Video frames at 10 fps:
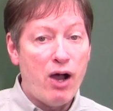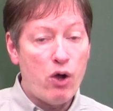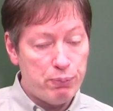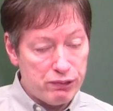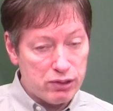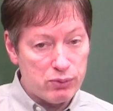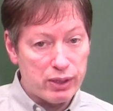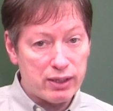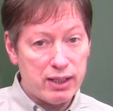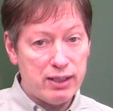Hope you're good
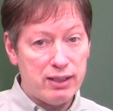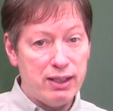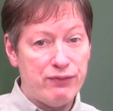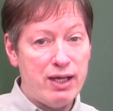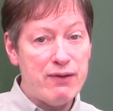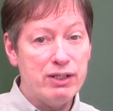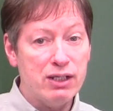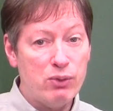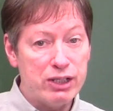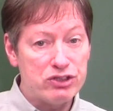with it. If you have
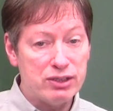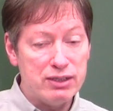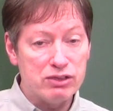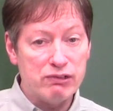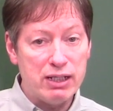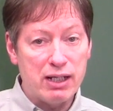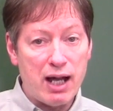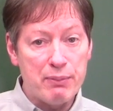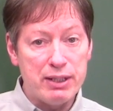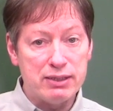any questions or any
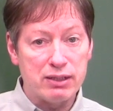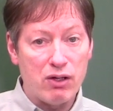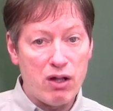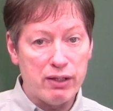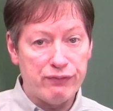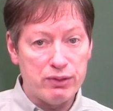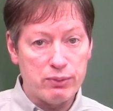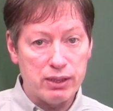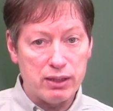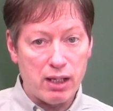comments at all, if
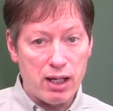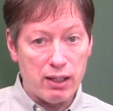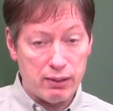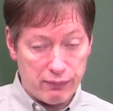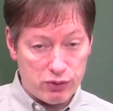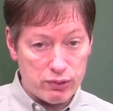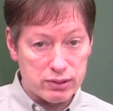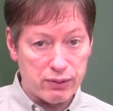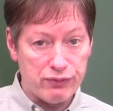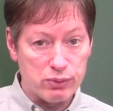you, of
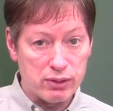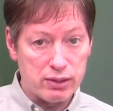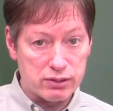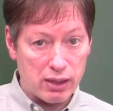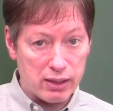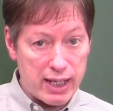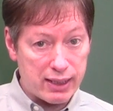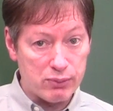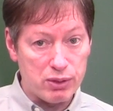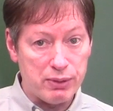course, if you would like
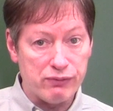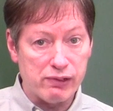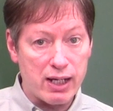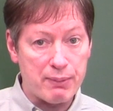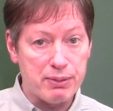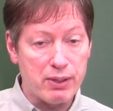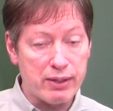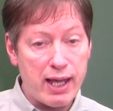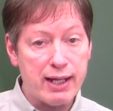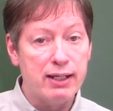it, we'd be very happy
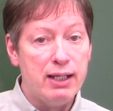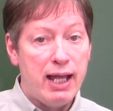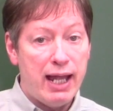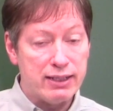about that.